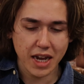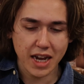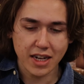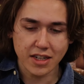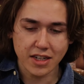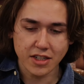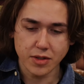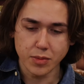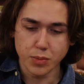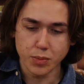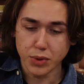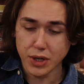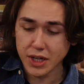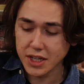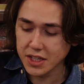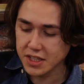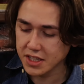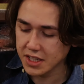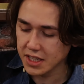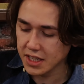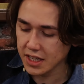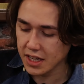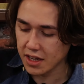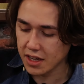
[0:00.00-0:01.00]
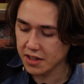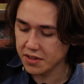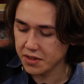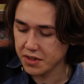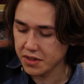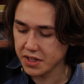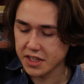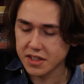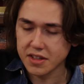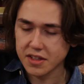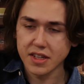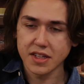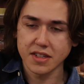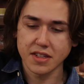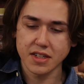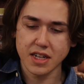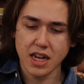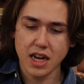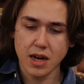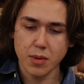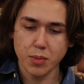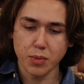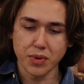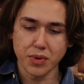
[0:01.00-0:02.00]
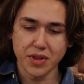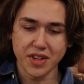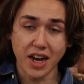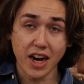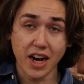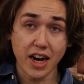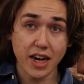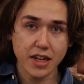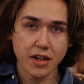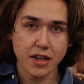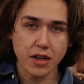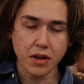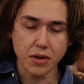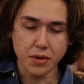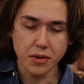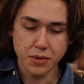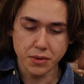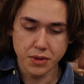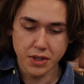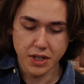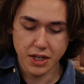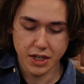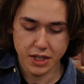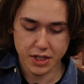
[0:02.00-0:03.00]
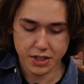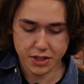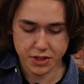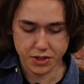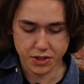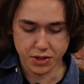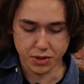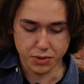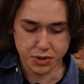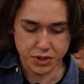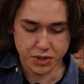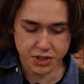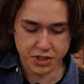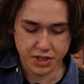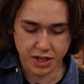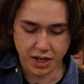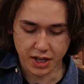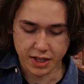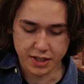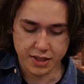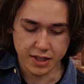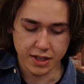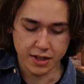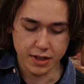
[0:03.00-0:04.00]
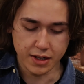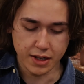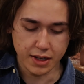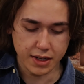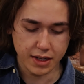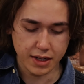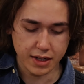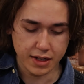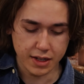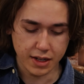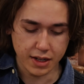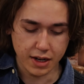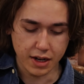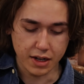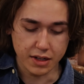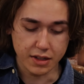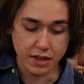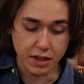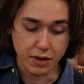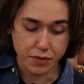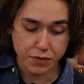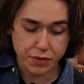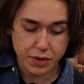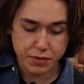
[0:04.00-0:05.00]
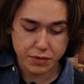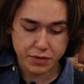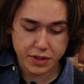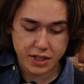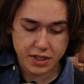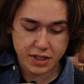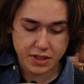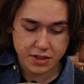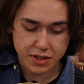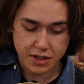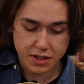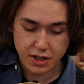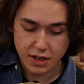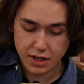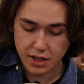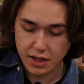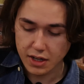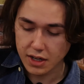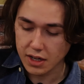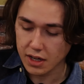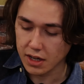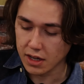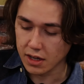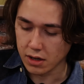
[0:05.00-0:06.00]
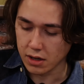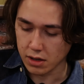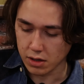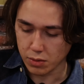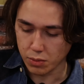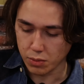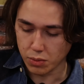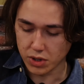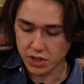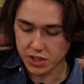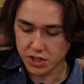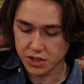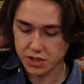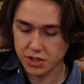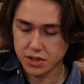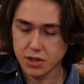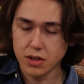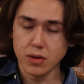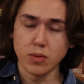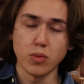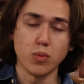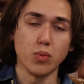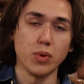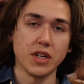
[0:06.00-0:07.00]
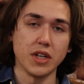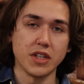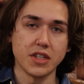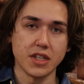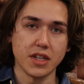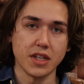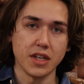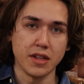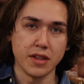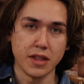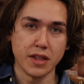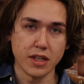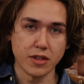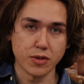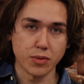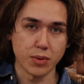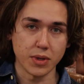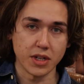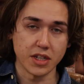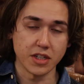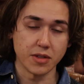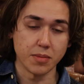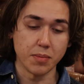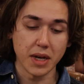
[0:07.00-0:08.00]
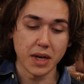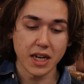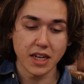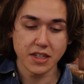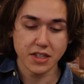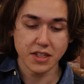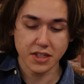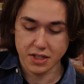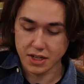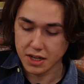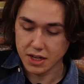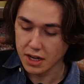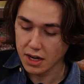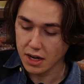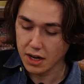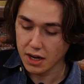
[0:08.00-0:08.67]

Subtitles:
X bracing underneath this top with hide glue, so just like they did in the 1950s, which this one is based